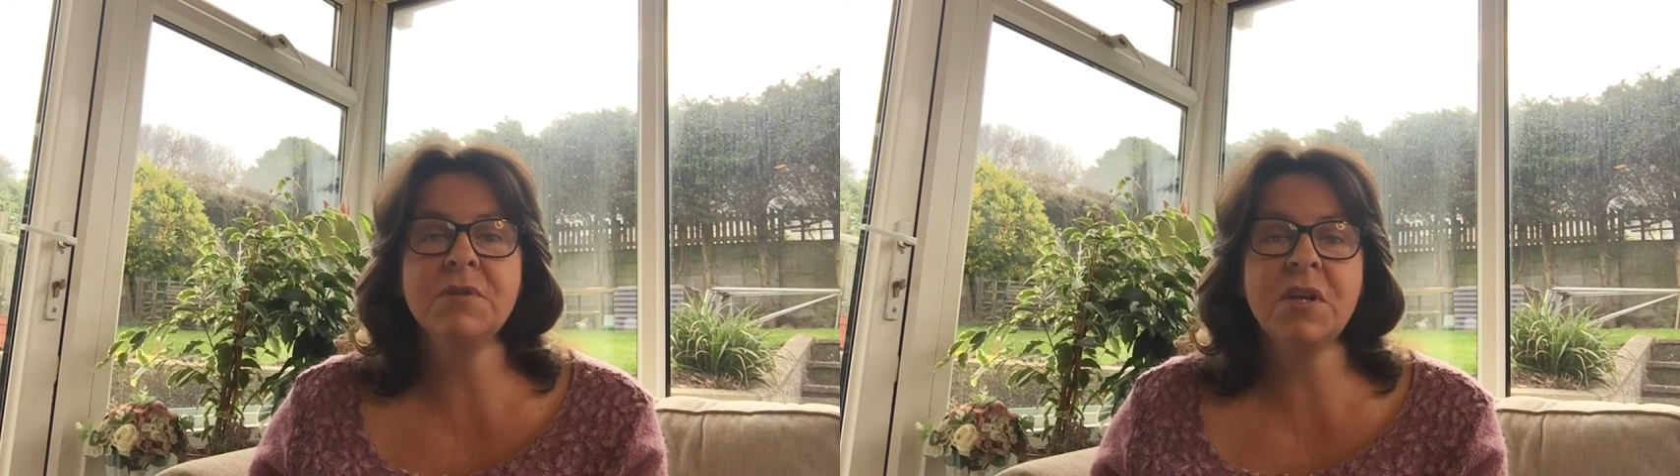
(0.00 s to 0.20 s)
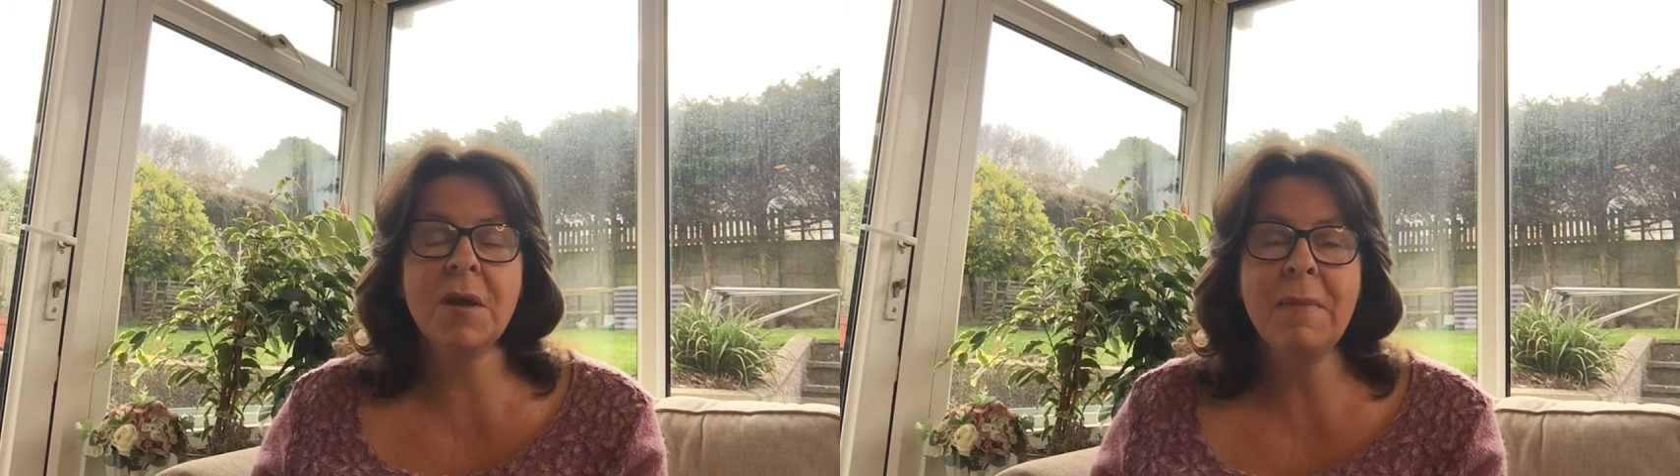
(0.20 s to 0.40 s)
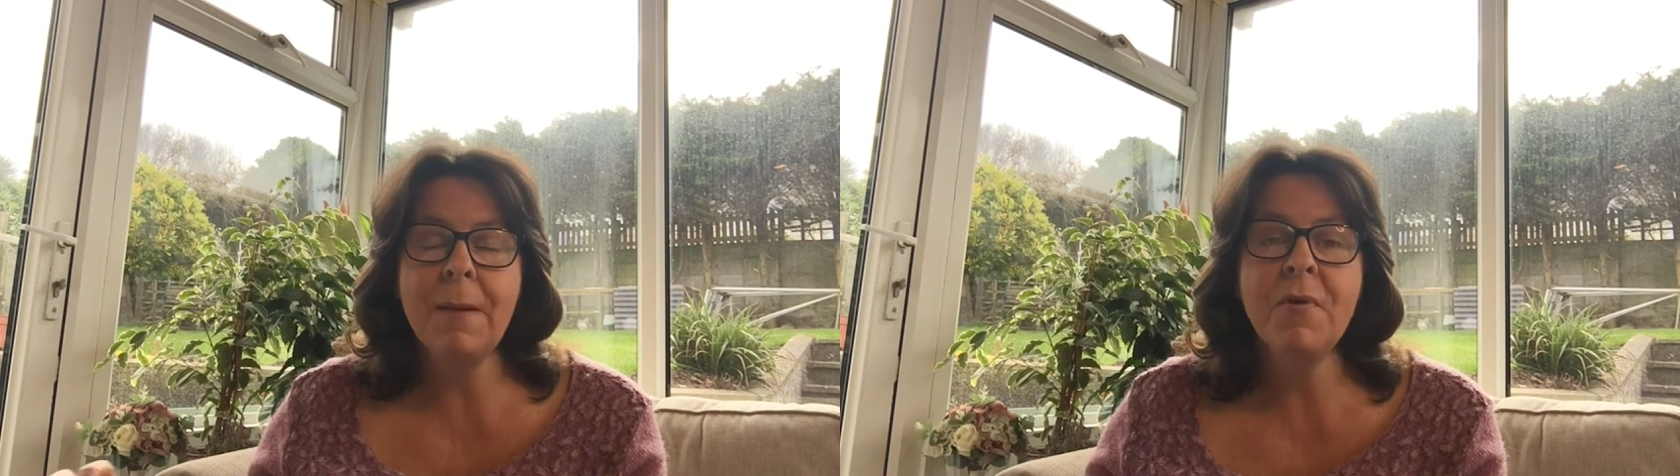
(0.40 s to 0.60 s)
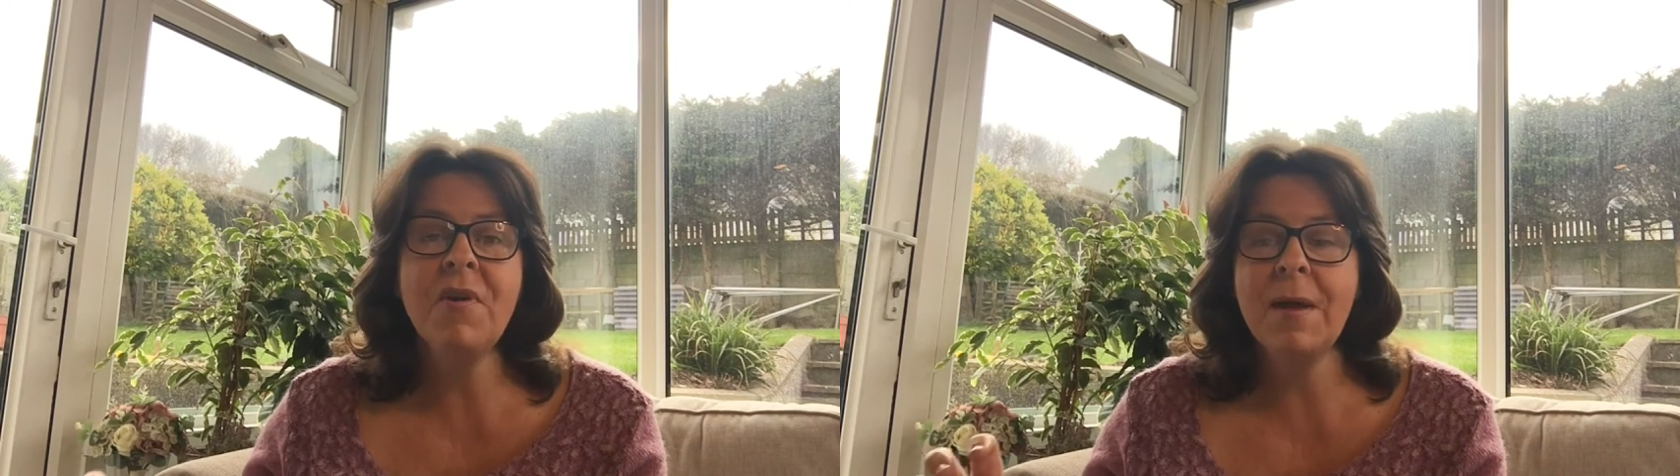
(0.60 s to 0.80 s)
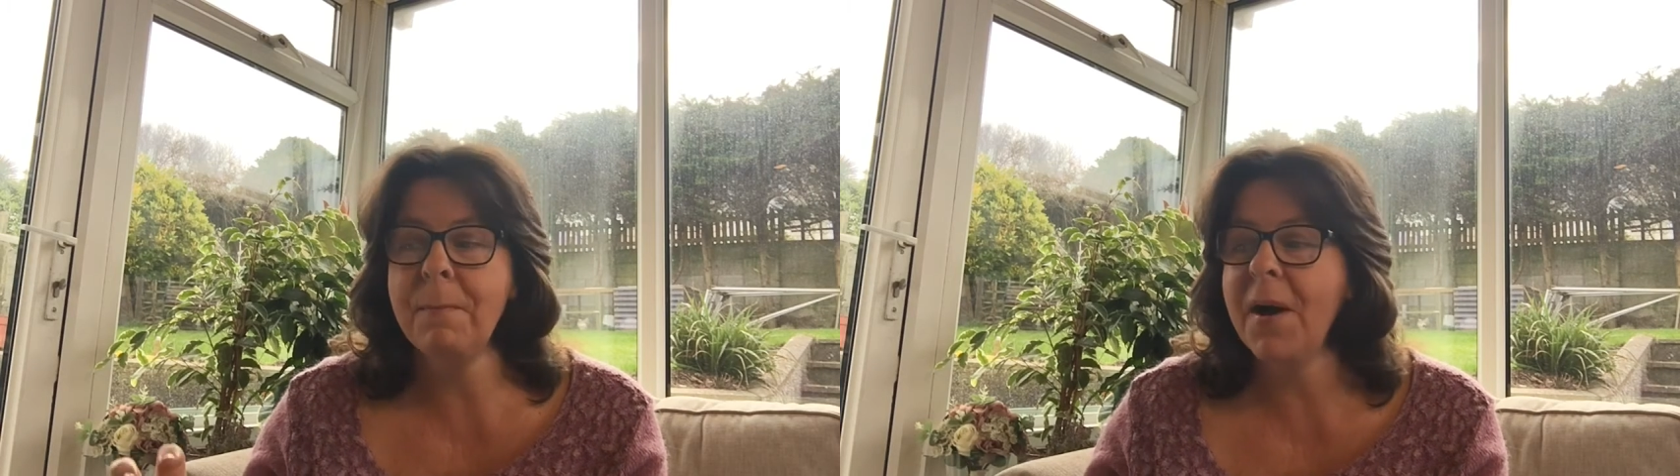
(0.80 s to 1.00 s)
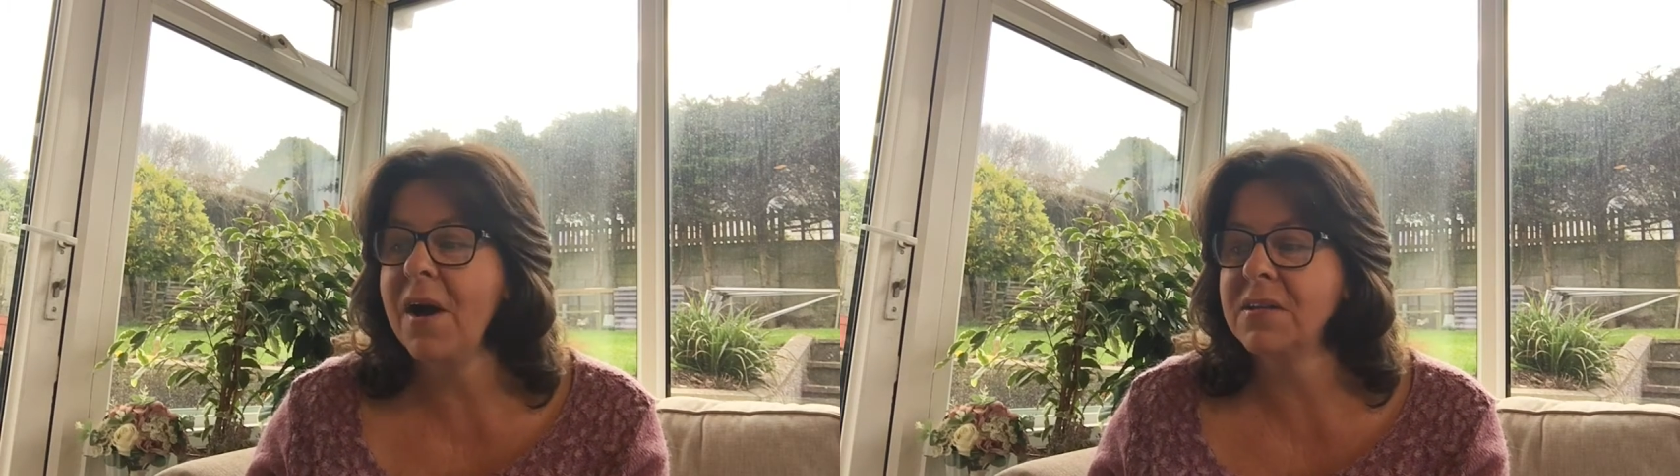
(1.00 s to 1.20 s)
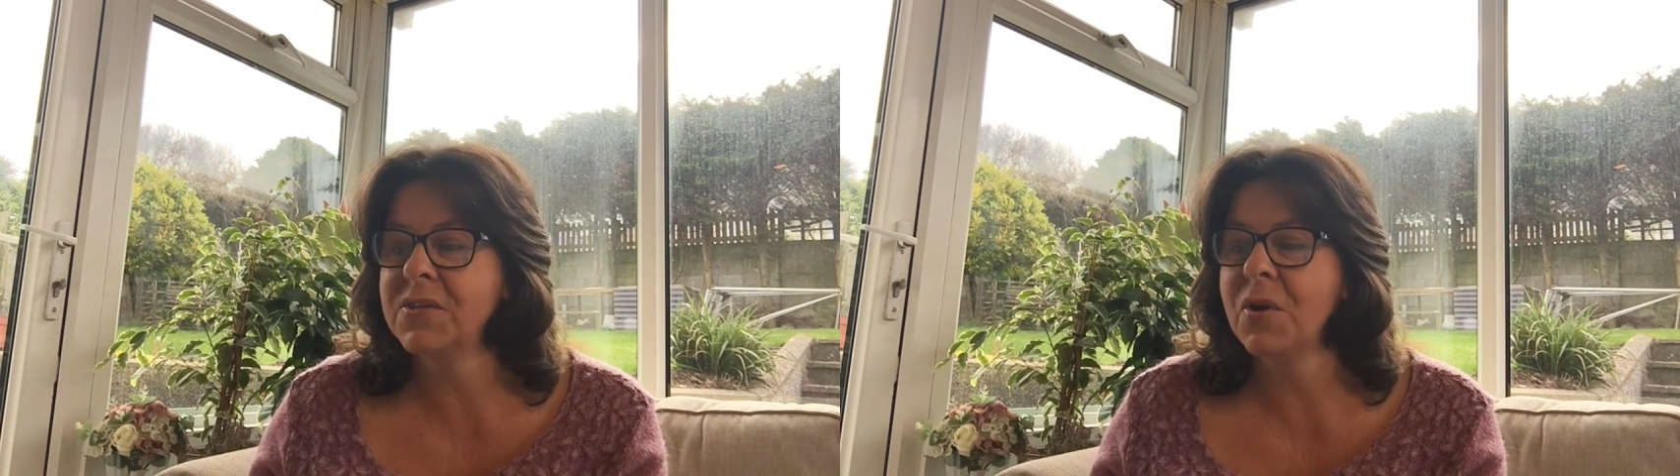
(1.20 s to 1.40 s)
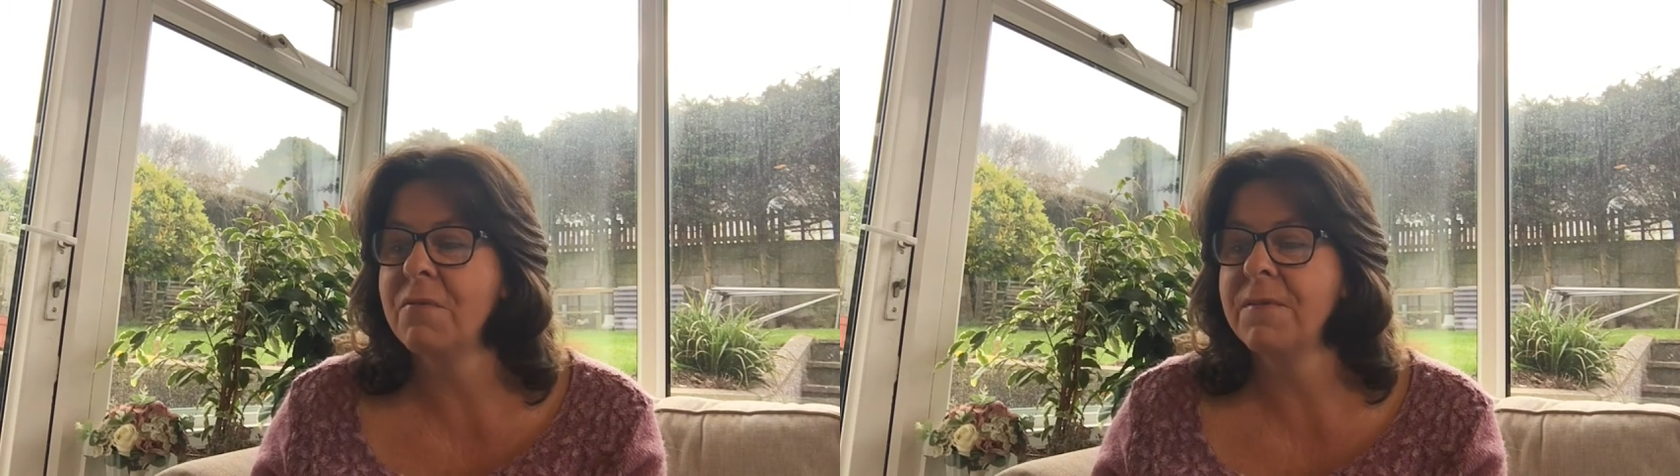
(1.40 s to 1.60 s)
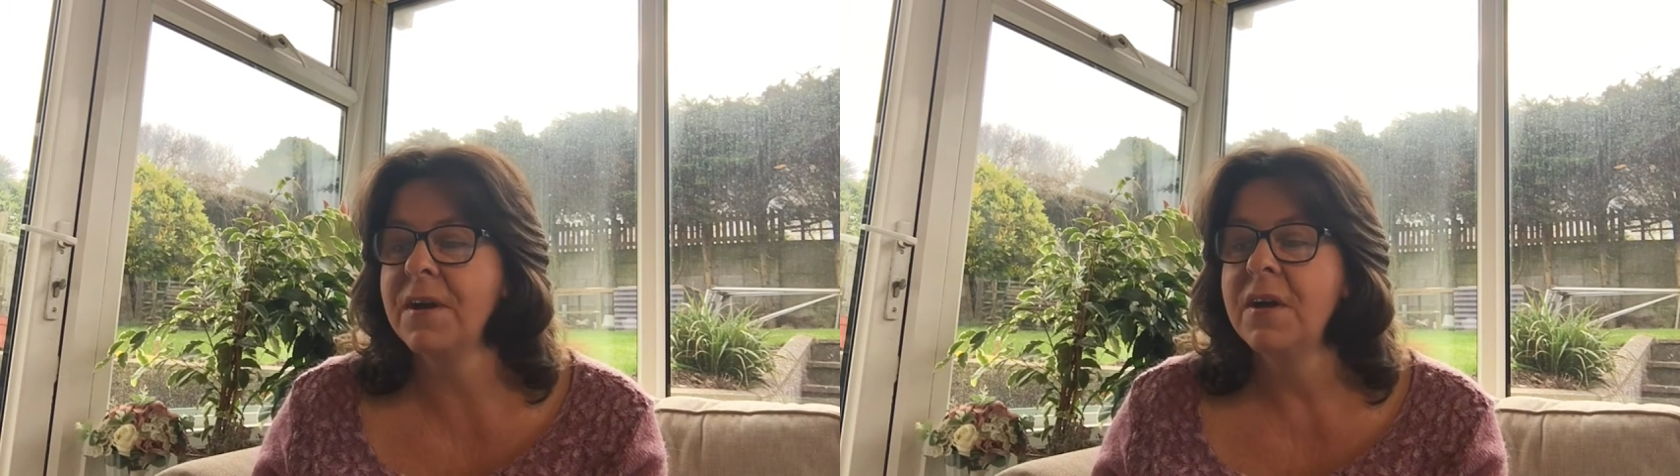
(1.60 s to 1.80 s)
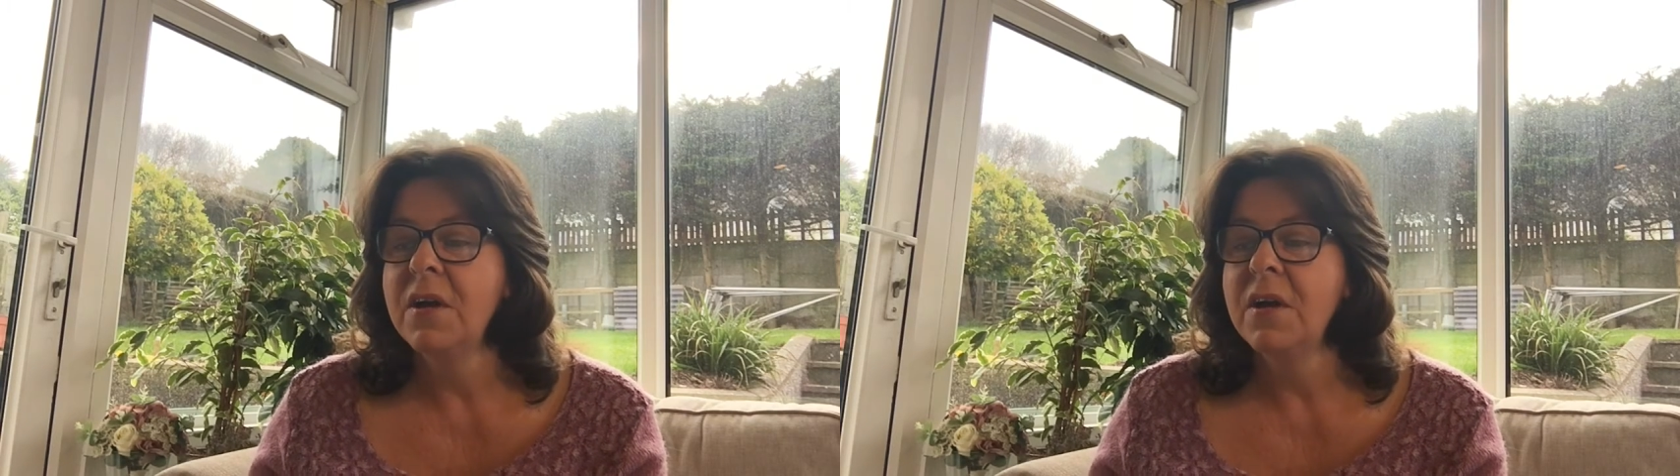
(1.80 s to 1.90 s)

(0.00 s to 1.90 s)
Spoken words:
to commemorate Passover,